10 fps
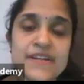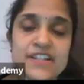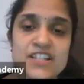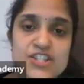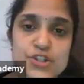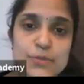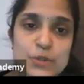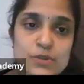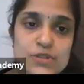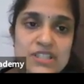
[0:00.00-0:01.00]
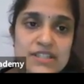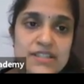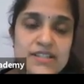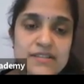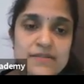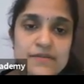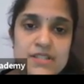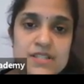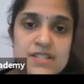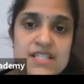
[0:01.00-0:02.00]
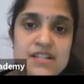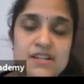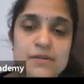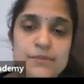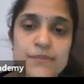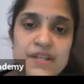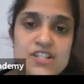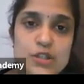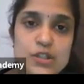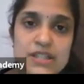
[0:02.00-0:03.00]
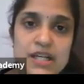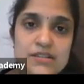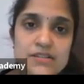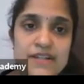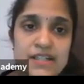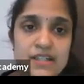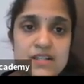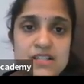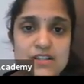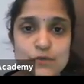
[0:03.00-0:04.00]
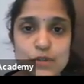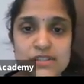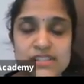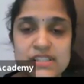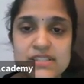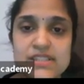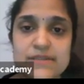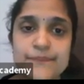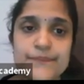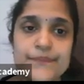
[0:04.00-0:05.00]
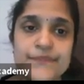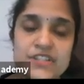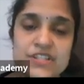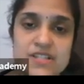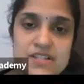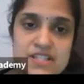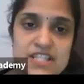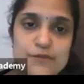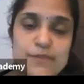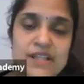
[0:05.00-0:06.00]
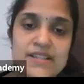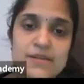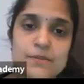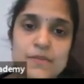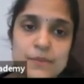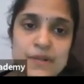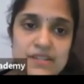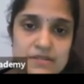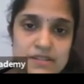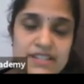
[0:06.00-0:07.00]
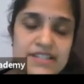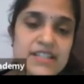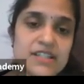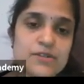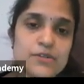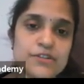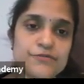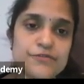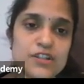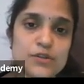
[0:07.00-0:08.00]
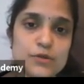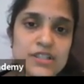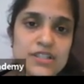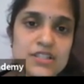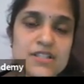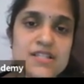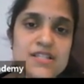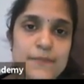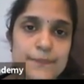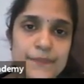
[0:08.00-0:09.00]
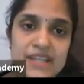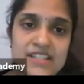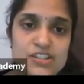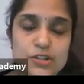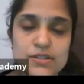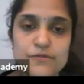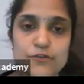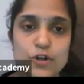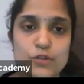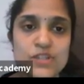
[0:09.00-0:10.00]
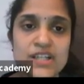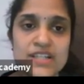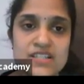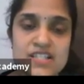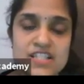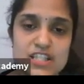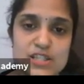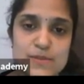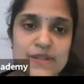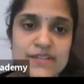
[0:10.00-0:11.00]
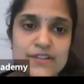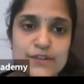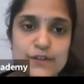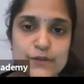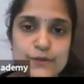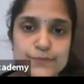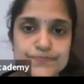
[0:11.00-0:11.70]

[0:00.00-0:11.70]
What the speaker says: distribute the credit which is based on the other vendors' invoices, which is received by them, but relating to the different locations based on the formula I just explained it to you,